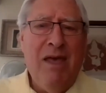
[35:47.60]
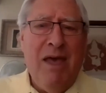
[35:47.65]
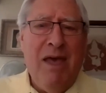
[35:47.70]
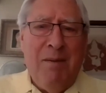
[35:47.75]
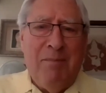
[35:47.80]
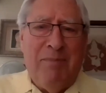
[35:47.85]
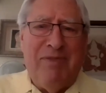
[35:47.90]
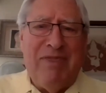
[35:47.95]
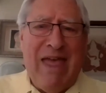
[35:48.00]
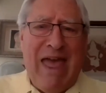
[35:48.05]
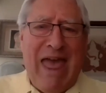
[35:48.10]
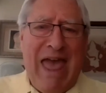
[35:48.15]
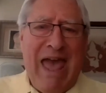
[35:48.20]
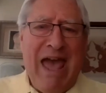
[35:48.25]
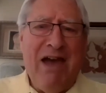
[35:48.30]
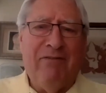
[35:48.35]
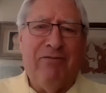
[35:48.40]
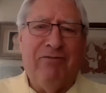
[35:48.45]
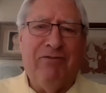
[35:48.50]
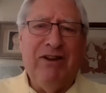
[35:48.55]
But the
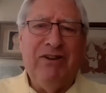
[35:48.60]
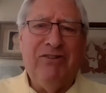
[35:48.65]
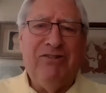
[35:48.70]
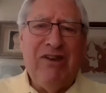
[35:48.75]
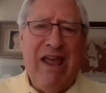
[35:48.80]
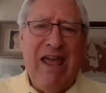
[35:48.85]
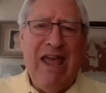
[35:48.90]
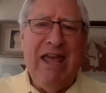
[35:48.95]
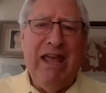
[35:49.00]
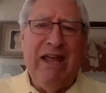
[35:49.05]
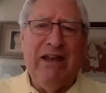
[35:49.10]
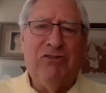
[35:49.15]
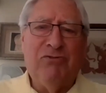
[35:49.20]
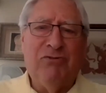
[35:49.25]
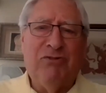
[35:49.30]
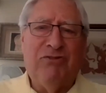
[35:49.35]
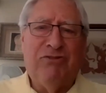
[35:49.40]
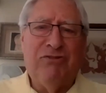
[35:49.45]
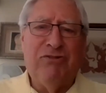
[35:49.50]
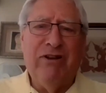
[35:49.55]
average age
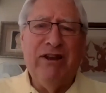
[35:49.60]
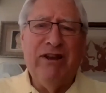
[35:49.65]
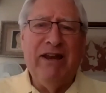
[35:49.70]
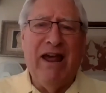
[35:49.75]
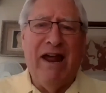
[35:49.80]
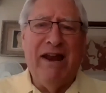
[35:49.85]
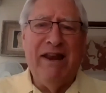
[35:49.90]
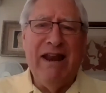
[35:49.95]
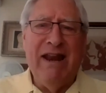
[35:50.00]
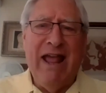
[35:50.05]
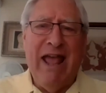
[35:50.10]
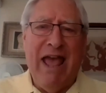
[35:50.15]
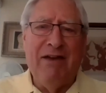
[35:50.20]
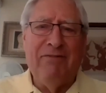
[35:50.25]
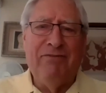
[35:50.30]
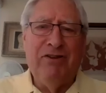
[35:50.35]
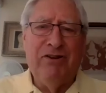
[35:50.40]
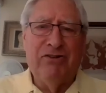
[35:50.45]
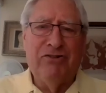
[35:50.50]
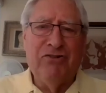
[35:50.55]
was 39 and a
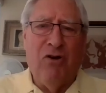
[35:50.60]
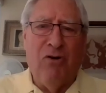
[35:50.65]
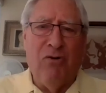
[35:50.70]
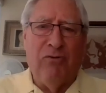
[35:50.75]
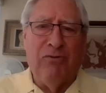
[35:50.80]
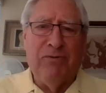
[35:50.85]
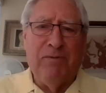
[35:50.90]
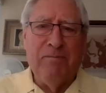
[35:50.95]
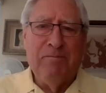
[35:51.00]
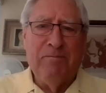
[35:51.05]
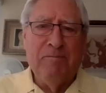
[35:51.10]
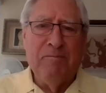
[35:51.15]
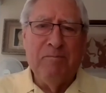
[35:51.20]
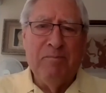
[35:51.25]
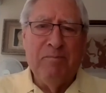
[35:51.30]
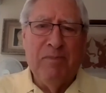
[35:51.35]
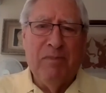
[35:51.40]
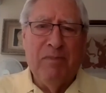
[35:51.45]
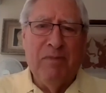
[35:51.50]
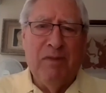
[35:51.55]
half years old.
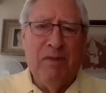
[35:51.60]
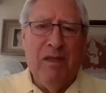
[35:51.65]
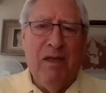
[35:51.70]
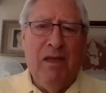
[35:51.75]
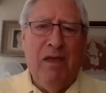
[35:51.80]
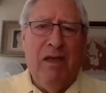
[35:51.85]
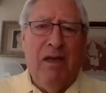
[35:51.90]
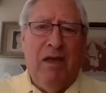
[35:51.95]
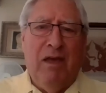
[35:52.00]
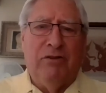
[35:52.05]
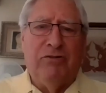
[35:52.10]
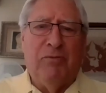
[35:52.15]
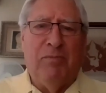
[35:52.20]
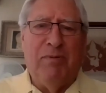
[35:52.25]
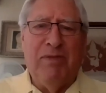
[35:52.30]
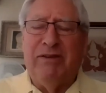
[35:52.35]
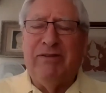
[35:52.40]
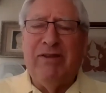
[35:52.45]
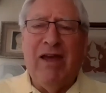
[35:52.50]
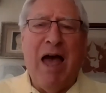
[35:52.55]
So by
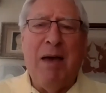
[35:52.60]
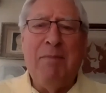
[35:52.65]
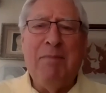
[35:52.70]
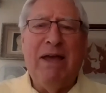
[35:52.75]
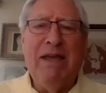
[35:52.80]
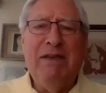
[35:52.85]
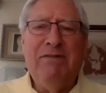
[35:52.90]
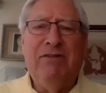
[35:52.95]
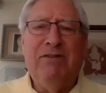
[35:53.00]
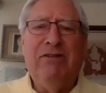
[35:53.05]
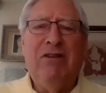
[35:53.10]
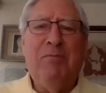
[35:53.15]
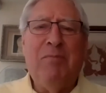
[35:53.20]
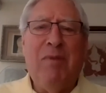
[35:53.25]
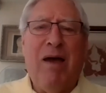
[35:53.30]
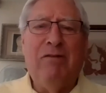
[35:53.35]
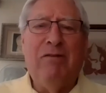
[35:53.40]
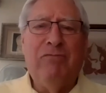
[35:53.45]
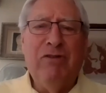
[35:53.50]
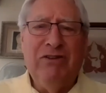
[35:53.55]
the time I even did
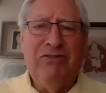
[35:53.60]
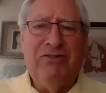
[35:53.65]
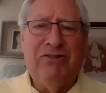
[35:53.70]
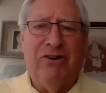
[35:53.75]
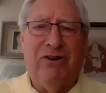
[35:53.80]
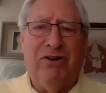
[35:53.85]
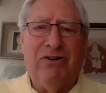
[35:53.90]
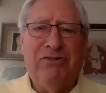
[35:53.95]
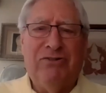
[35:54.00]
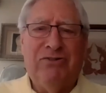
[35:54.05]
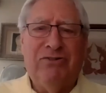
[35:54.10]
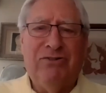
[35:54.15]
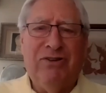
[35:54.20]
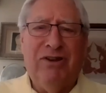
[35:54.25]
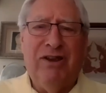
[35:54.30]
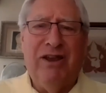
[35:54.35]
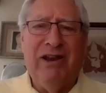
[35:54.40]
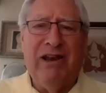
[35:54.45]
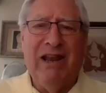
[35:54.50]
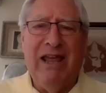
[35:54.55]
my research
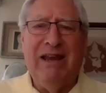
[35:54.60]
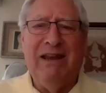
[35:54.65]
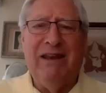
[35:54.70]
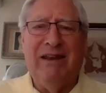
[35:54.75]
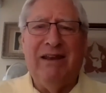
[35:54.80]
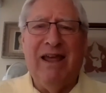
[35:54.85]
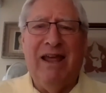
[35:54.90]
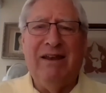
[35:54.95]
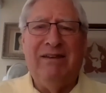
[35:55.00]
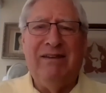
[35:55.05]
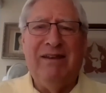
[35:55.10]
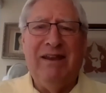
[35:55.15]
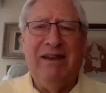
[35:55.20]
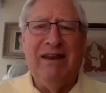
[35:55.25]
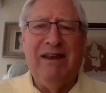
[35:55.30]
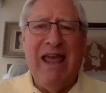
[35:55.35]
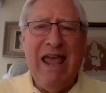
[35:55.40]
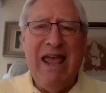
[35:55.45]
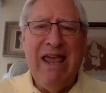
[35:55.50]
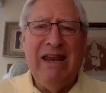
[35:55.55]
in late
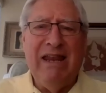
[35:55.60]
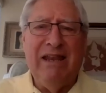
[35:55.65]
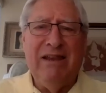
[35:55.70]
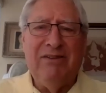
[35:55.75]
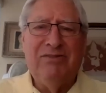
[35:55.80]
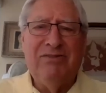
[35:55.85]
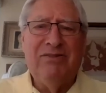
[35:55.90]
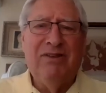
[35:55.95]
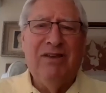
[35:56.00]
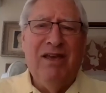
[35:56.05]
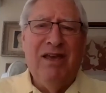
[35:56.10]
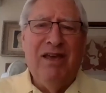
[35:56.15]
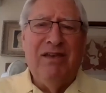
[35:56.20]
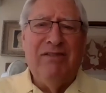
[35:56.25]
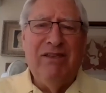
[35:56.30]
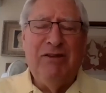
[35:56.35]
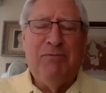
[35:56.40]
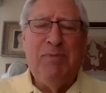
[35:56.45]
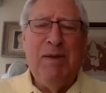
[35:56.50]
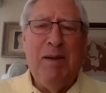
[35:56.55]
1980s,
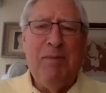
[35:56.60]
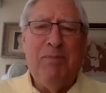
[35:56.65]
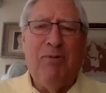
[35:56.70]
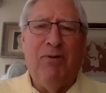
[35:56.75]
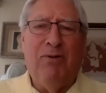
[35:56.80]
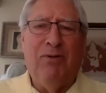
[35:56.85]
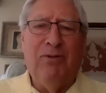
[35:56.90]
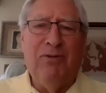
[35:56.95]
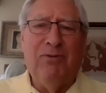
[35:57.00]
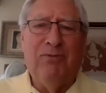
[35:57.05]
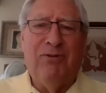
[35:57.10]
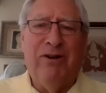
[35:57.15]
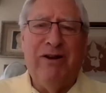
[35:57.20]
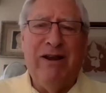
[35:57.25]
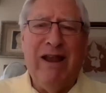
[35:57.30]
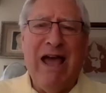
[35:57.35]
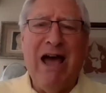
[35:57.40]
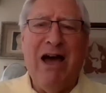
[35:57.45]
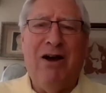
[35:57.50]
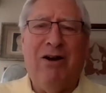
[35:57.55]
these people were
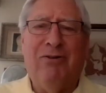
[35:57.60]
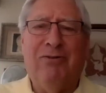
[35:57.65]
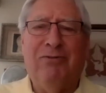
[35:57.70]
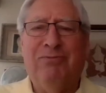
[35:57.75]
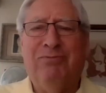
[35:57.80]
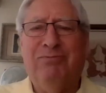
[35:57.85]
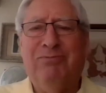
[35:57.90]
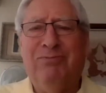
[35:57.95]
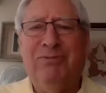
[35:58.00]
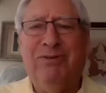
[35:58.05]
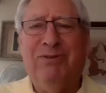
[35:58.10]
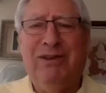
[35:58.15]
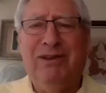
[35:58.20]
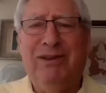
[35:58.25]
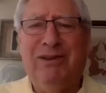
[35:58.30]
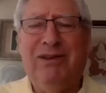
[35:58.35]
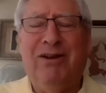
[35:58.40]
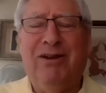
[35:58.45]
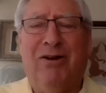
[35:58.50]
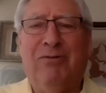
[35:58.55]
now,
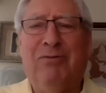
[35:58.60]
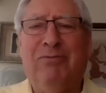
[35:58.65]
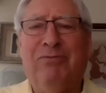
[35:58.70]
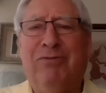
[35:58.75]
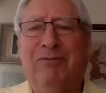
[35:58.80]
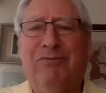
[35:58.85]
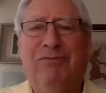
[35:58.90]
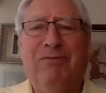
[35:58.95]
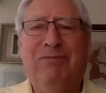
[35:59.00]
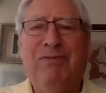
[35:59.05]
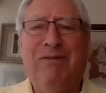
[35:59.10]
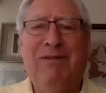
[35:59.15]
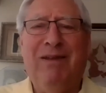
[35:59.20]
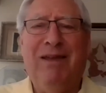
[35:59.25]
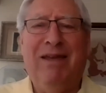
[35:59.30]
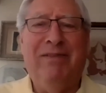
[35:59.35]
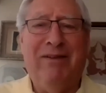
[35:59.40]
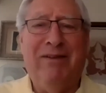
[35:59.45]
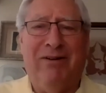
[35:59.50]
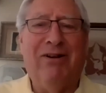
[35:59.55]

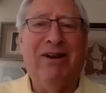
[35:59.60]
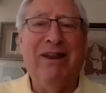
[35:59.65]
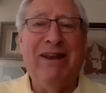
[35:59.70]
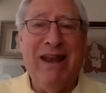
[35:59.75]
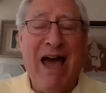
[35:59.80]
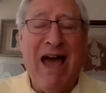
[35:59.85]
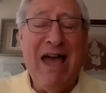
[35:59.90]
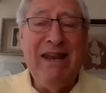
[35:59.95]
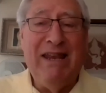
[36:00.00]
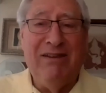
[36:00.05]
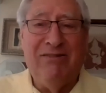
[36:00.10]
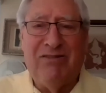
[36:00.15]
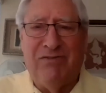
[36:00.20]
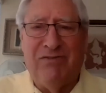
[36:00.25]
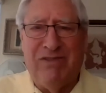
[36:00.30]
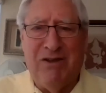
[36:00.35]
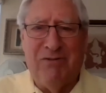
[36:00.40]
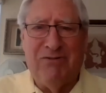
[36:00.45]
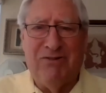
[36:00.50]
in their early 90s if they were